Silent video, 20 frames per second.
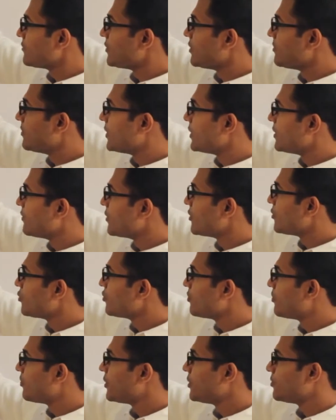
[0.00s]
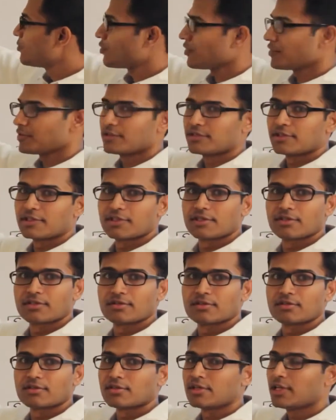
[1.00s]
will be given to preprocessor.
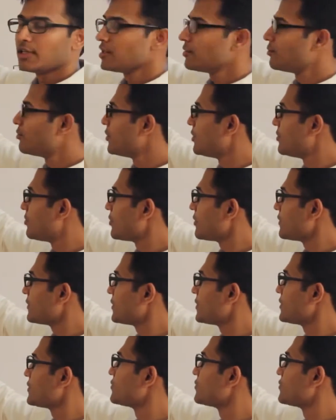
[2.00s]
Then the preprocessor